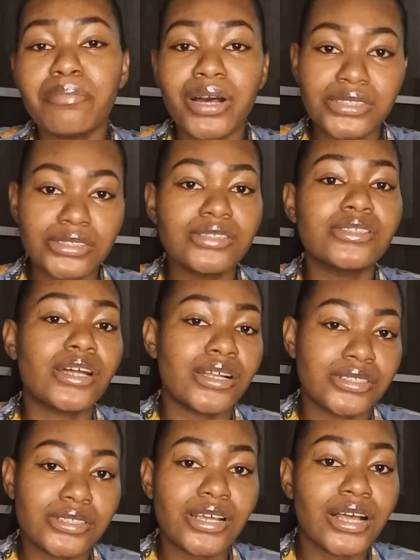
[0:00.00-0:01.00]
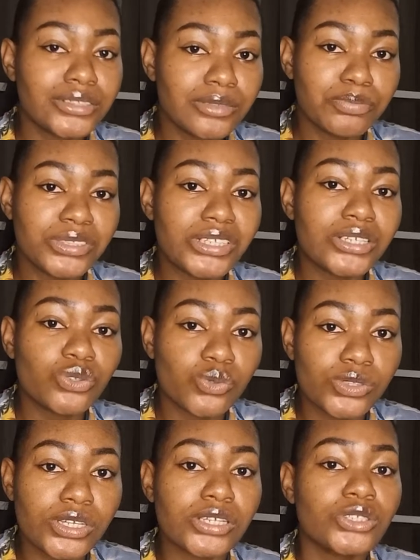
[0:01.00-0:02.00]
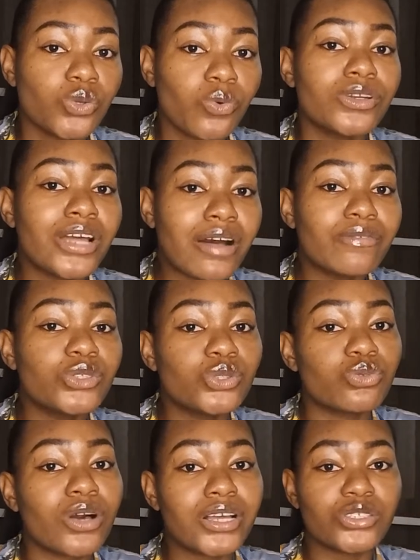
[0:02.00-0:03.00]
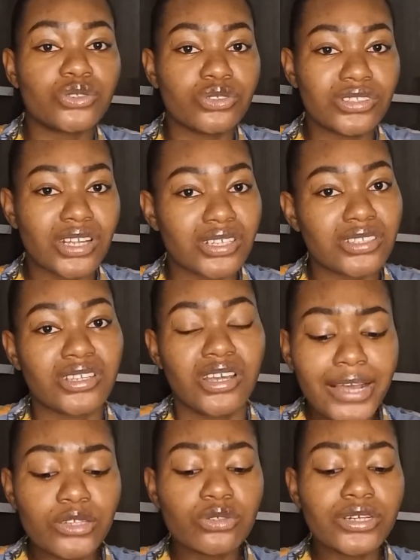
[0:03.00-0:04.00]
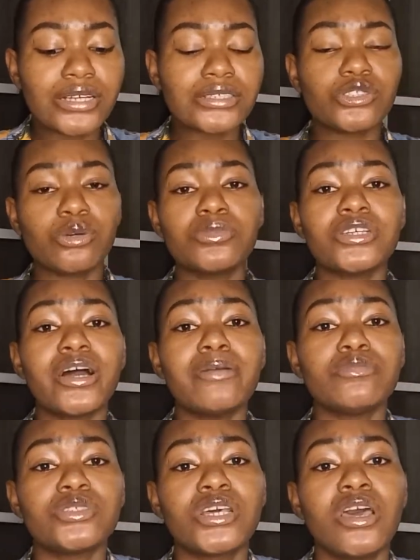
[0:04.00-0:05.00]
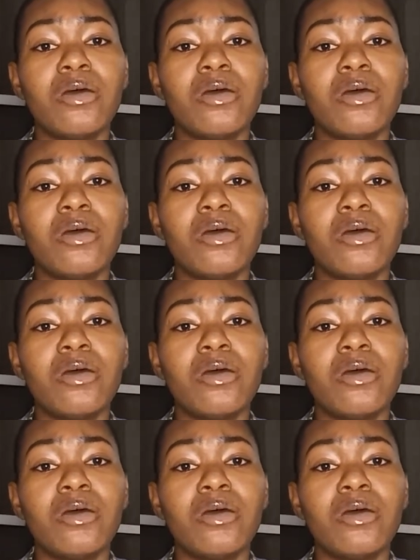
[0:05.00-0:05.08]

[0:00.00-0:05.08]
Imagine that as a business owner, someone having to ask you that. I know that sometimes